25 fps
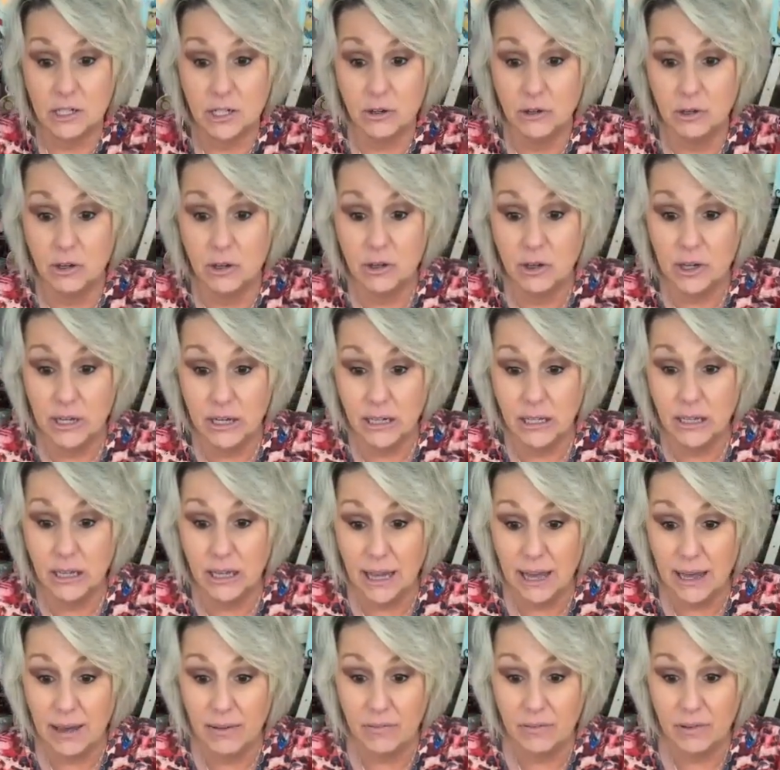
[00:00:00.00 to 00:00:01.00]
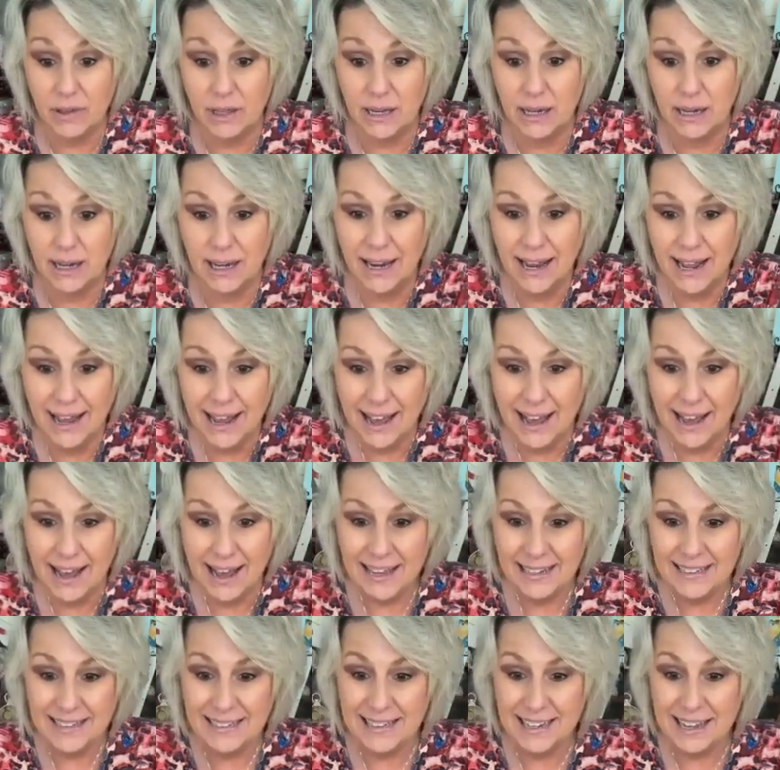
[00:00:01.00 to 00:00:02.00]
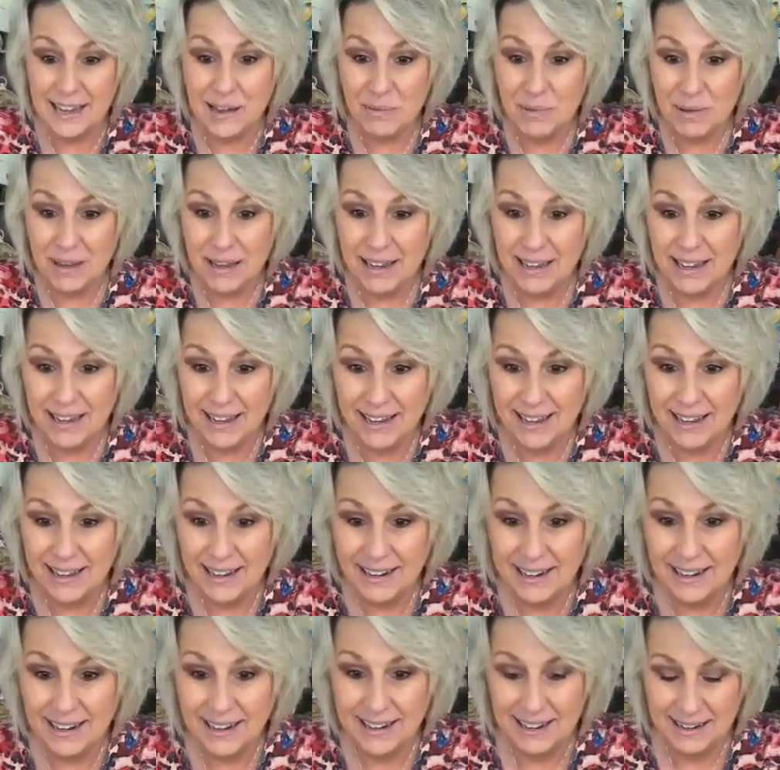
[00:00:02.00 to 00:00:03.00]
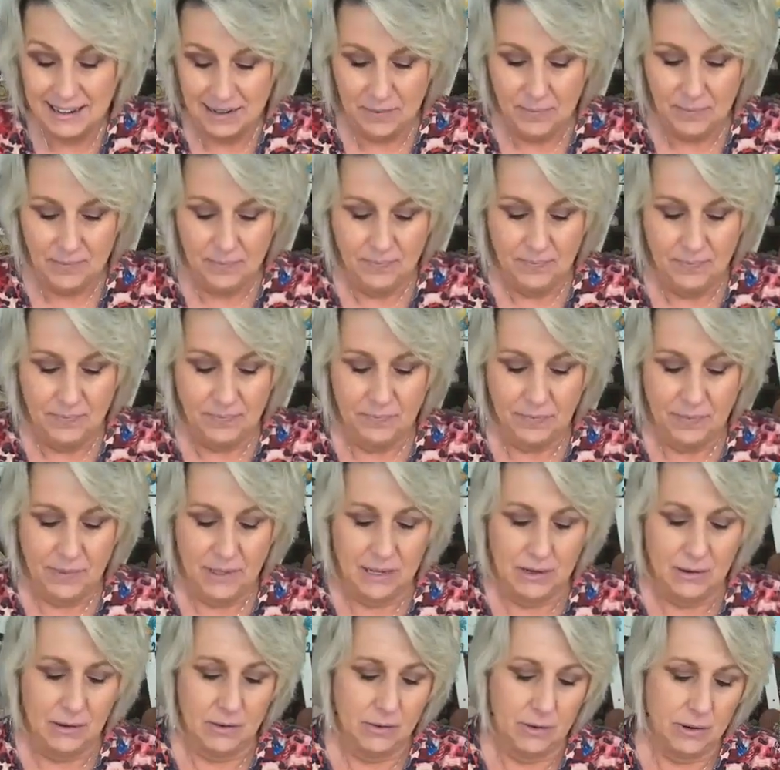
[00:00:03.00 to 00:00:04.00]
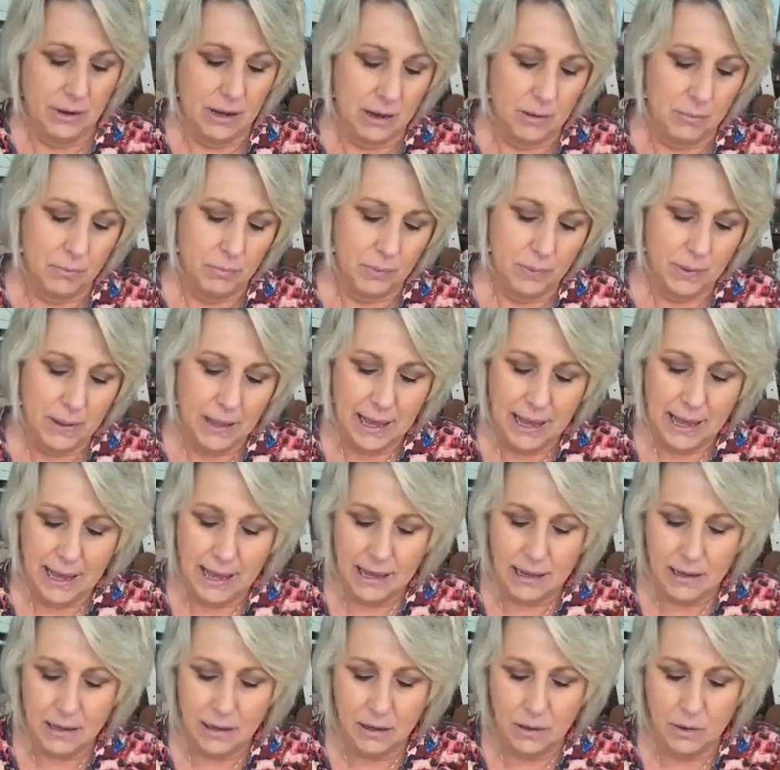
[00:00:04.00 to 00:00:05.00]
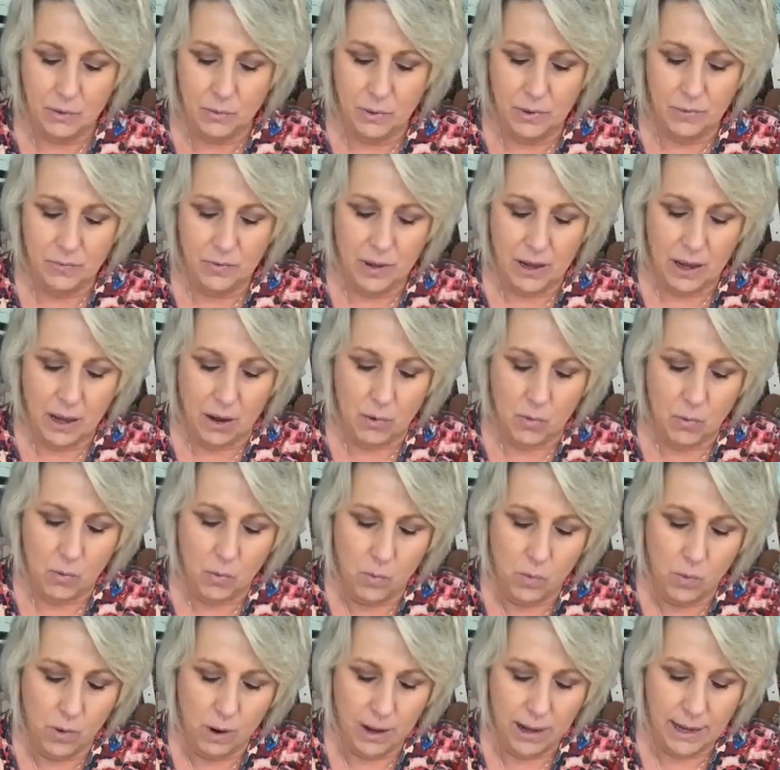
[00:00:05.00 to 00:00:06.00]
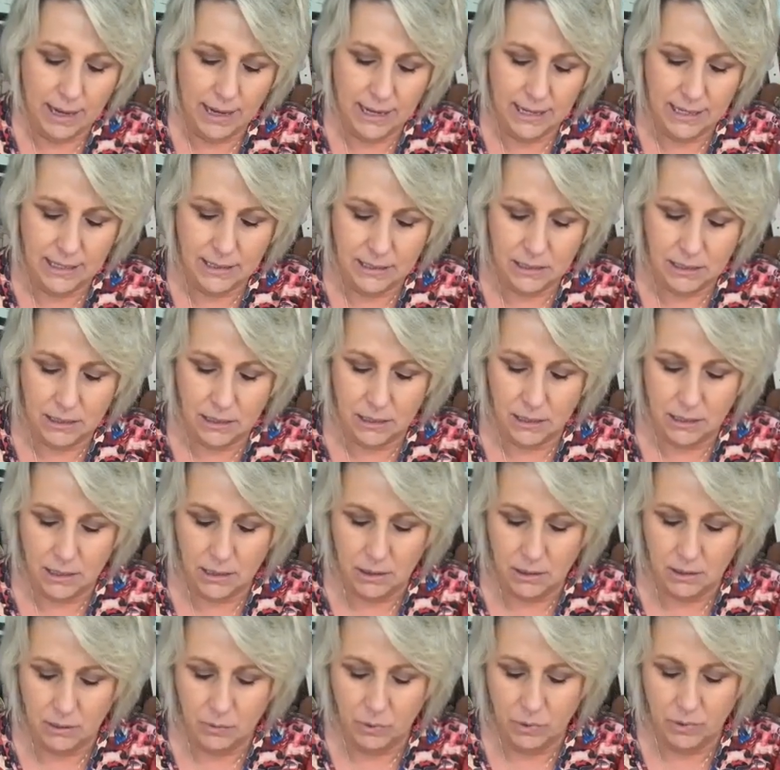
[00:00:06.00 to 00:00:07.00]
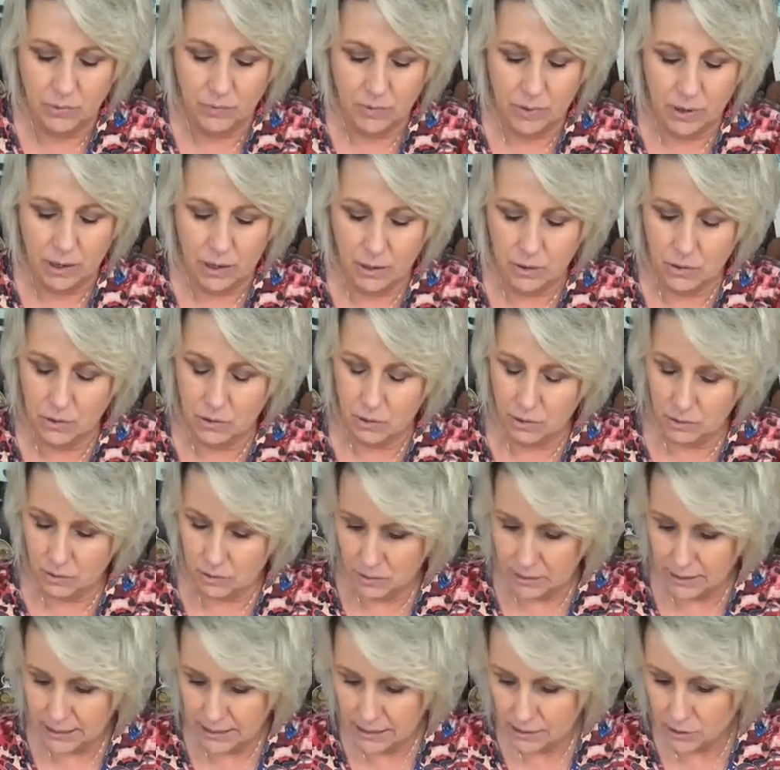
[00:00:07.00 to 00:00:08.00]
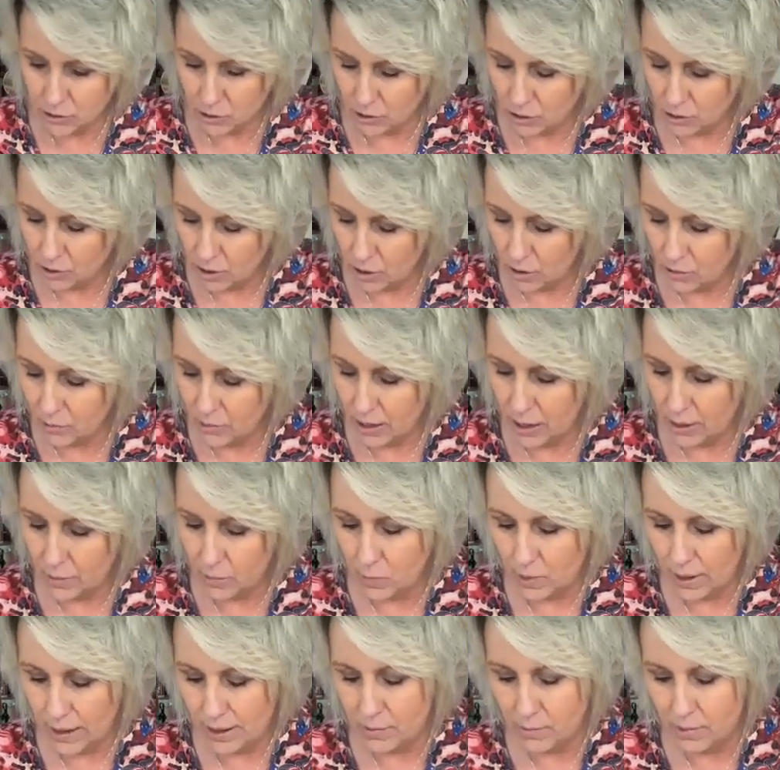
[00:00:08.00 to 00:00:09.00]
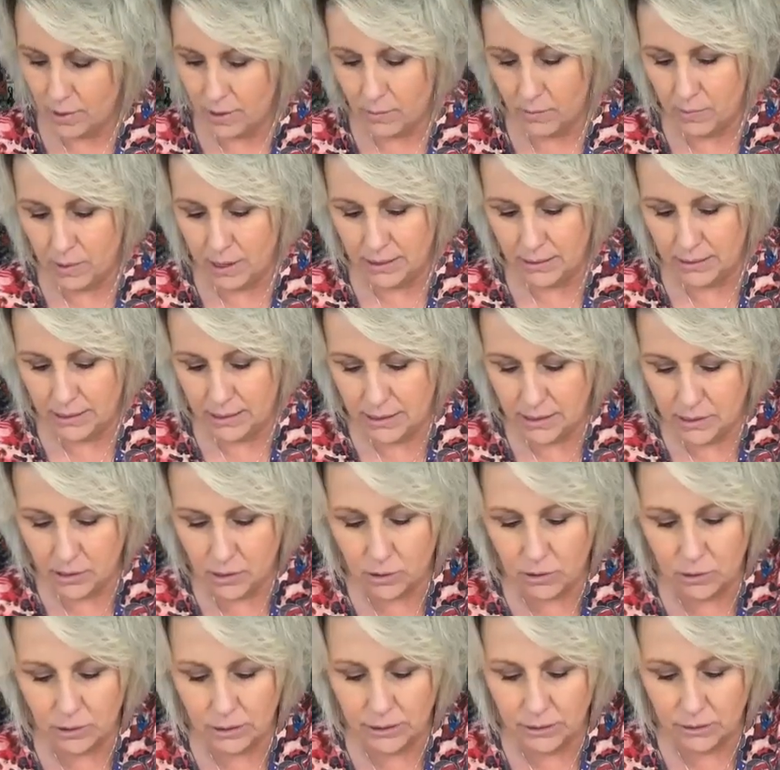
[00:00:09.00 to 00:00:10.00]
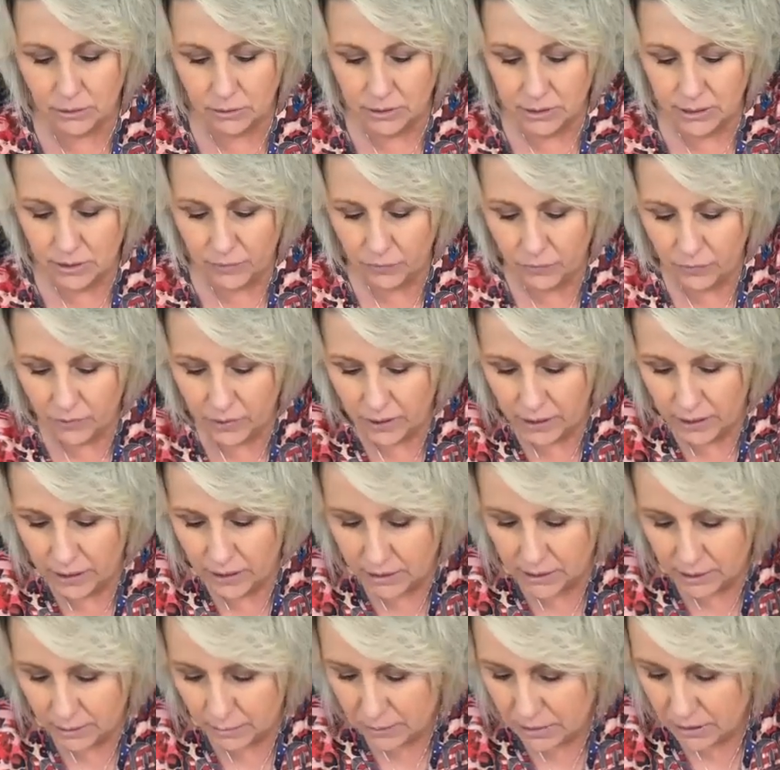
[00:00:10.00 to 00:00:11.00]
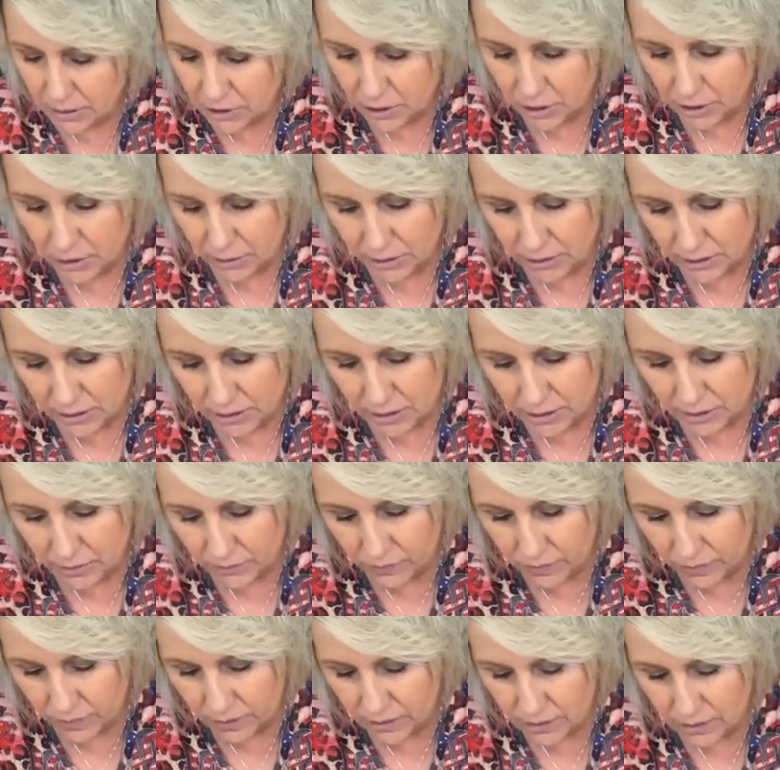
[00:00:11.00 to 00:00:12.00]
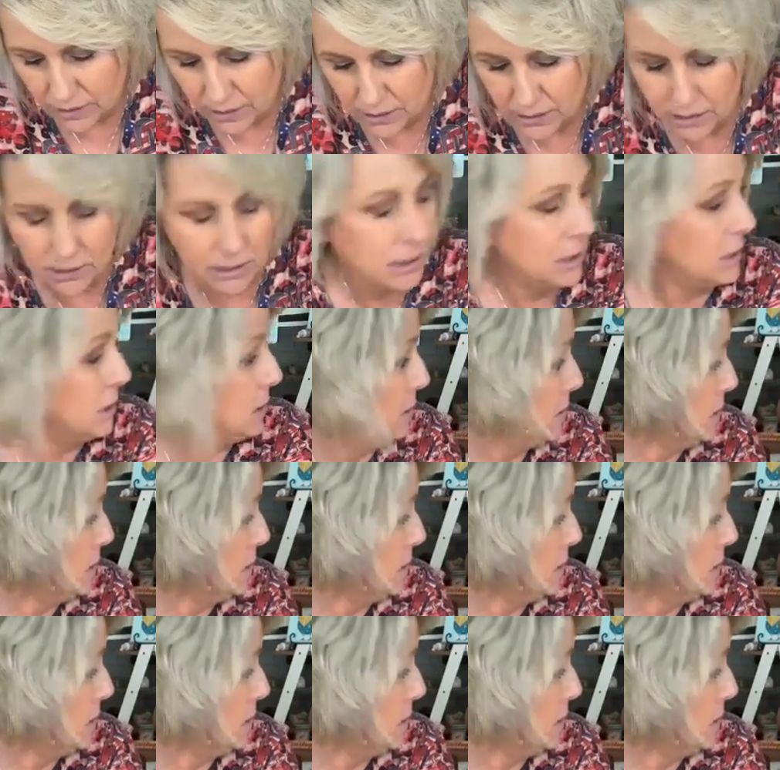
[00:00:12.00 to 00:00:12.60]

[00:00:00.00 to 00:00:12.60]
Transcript: So you'll get eleven. Hi, Debbie. We've got black. We've got white. We've got these are okay. Wait, wait, wait. These are a little different. Let me show you the difference.